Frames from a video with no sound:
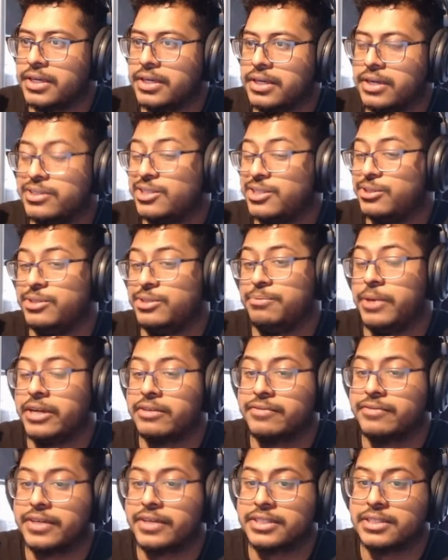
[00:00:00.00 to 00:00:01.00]
I also use break
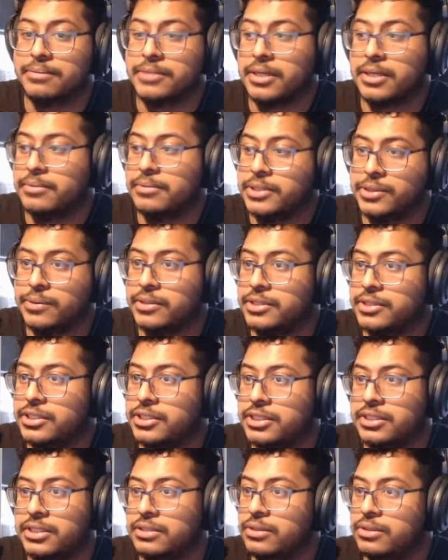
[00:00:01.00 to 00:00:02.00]
effect sometimes as well, just
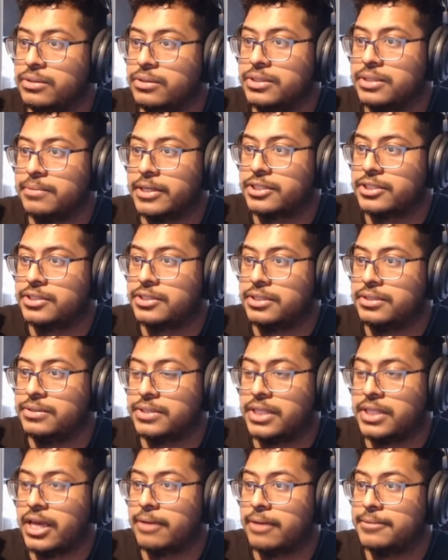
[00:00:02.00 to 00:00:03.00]
to do some extra nuke
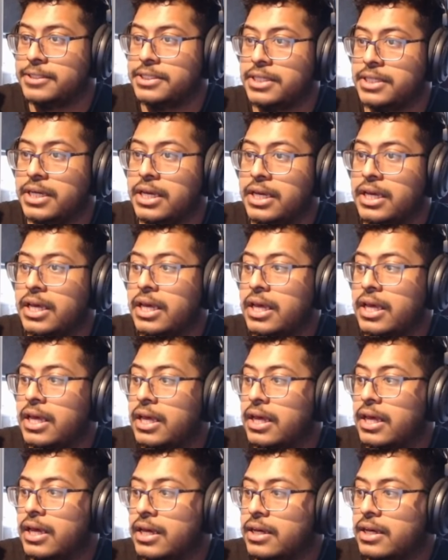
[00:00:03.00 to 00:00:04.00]
damage.
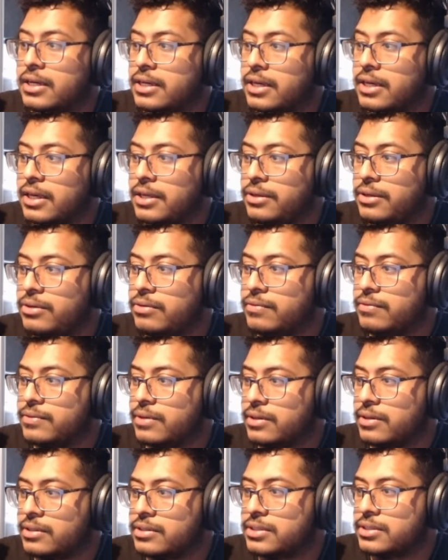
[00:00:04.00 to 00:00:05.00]
Uh, you've
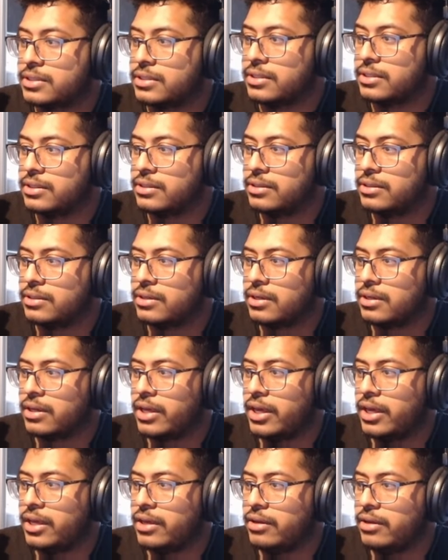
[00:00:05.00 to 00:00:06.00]
got
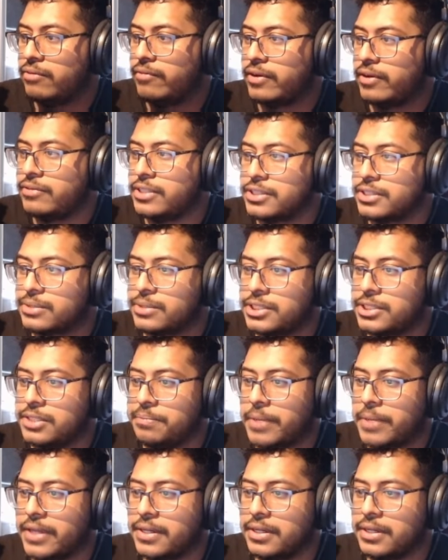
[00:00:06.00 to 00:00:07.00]
a very squishy
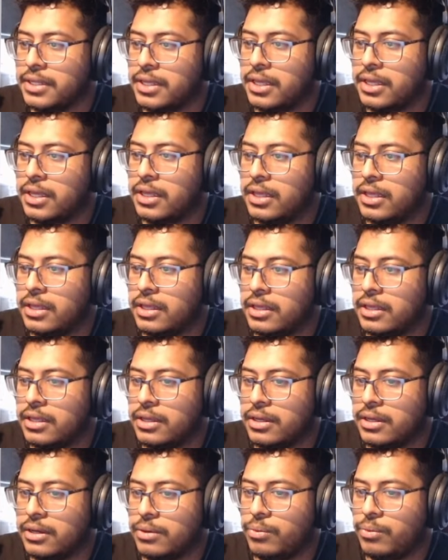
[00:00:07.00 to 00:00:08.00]
Pela
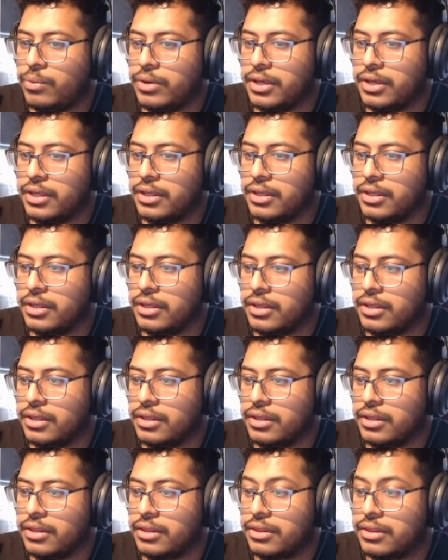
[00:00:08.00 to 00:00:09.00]

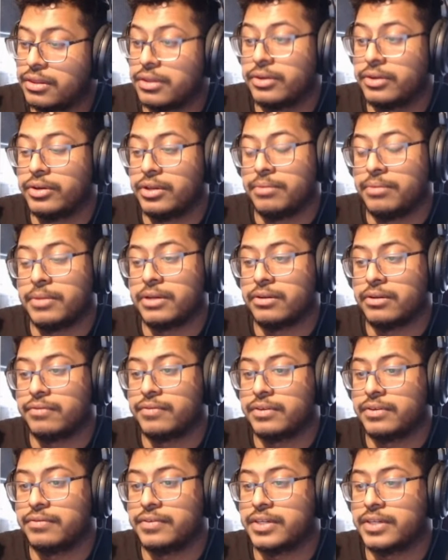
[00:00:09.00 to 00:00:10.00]
with good amount of
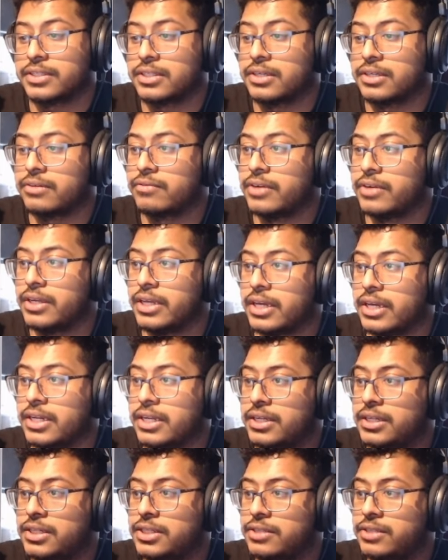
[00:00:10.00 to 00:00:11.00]
effect hit rate and
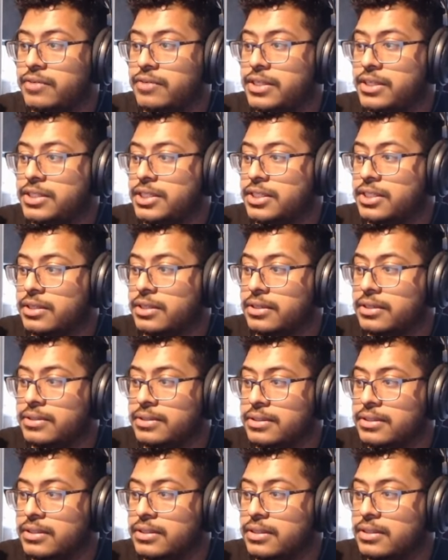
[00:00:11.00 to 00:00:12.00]
energy regen though.
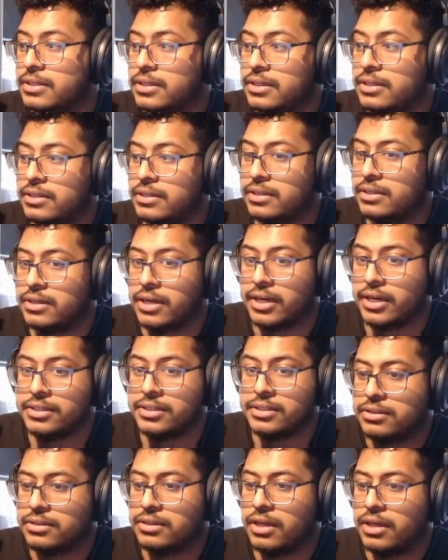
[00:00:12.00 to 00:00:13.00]
Nice.
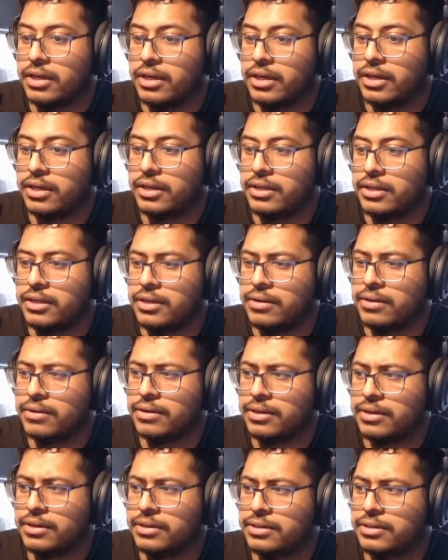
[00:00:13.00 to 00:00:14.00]
Uh, not
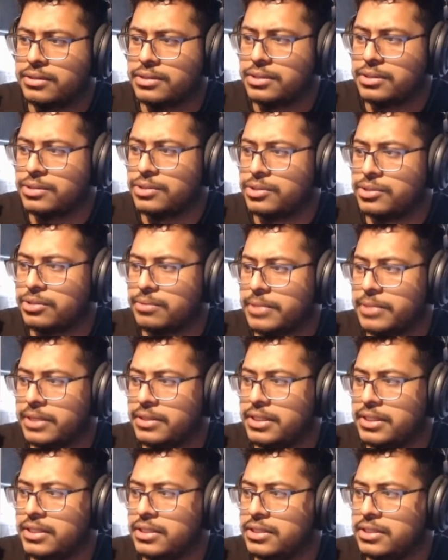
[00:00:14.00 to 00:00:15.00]
too sure about
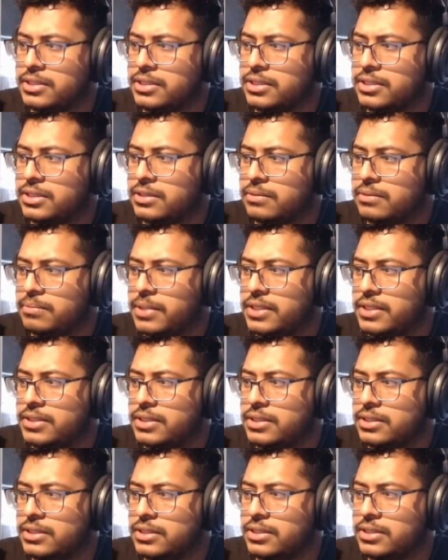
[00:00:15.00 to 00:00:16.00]
these
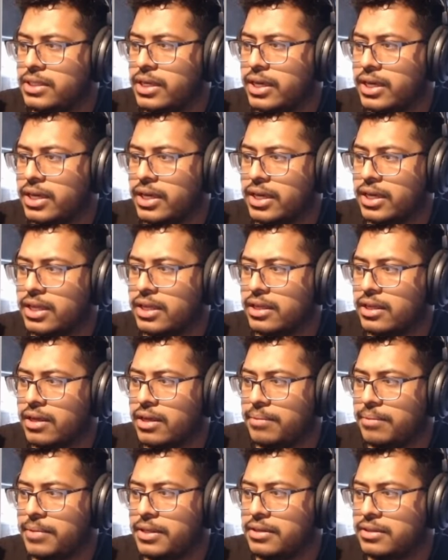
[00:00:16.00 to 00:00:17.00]
pieces. Yeah, I
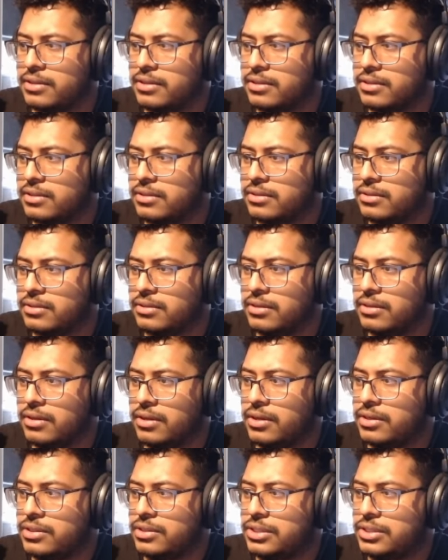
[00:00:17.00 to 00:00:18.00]
mean,
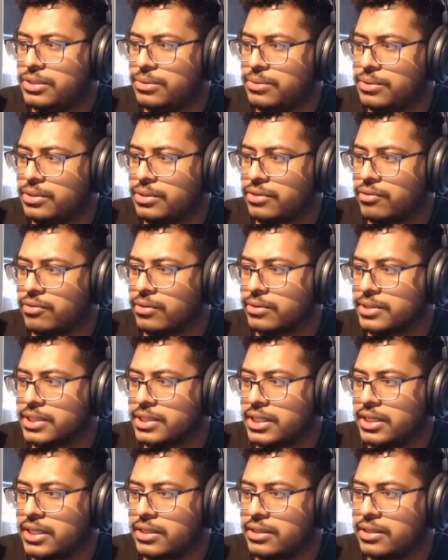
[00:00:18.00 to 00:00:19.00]
two good rolls
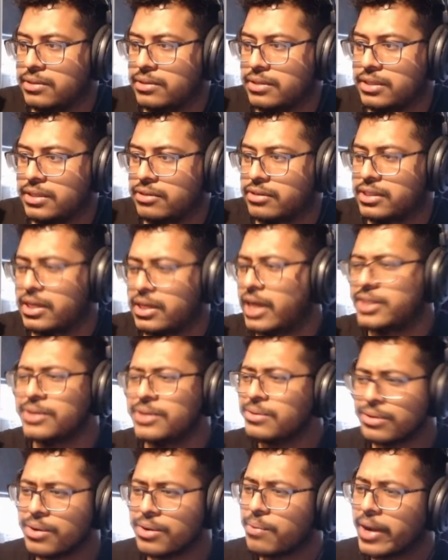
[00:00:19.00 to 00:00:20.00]
here. You don't need crit. I
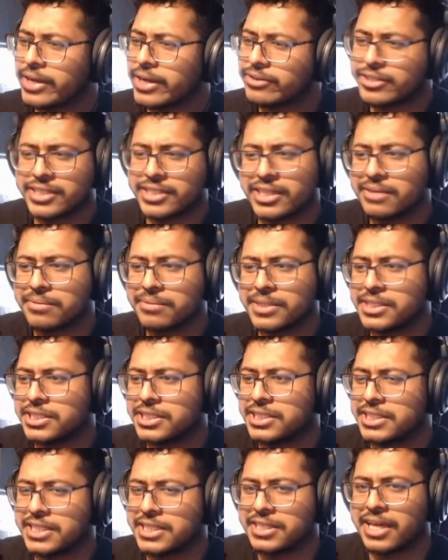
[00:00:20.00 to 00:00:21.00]
don't know why crit damage
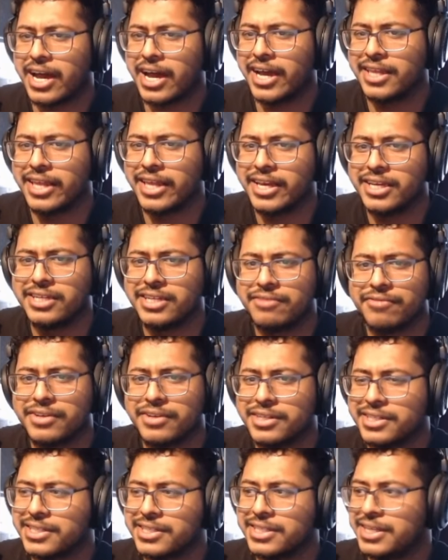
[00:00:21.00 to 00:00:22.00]
is highlighted for
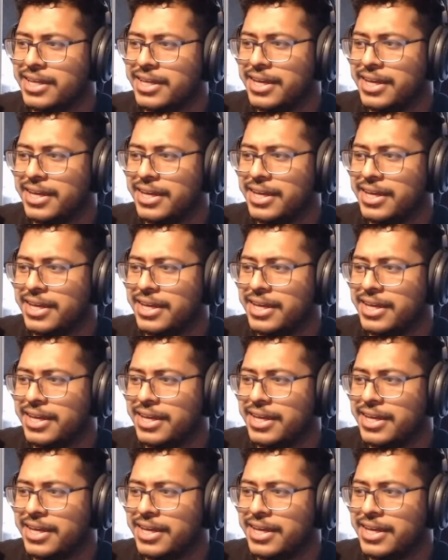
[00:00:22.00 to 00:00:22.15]
her.